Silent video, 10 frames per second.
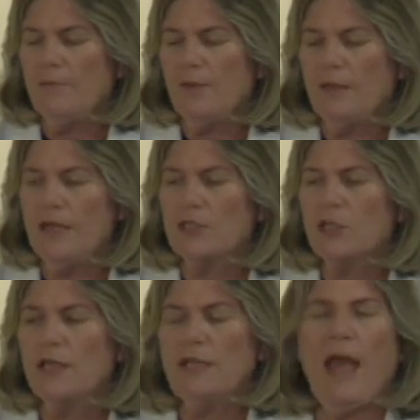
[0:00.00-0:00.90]
But it's
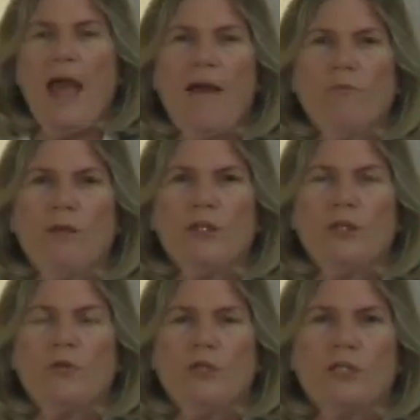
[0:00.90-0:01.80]
good to have with
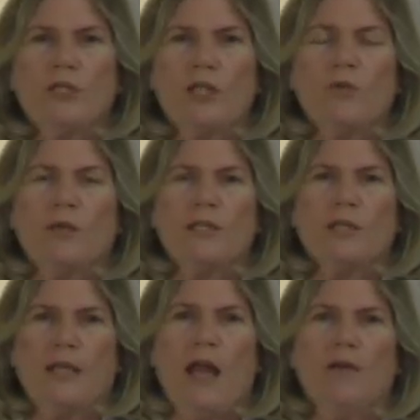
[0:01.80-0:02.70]
you just to decrease
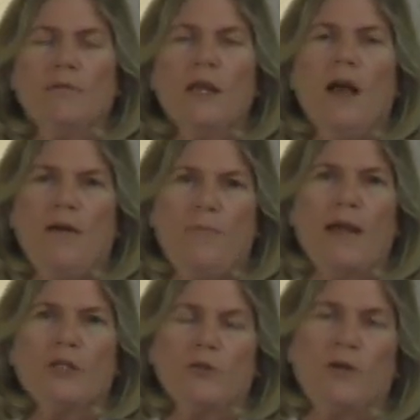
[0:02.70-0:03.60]
the count of
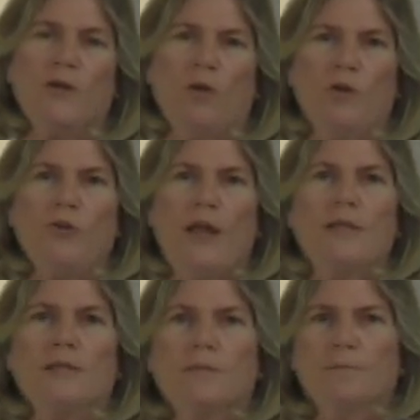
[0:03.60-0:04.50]
bacteria on your
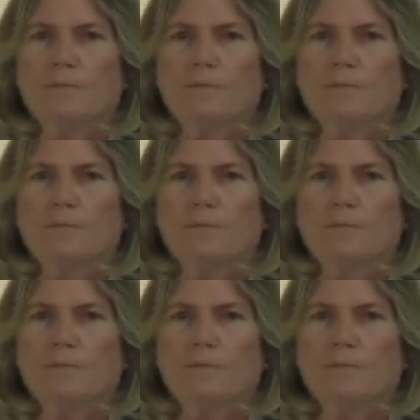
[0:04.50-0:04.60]
hands.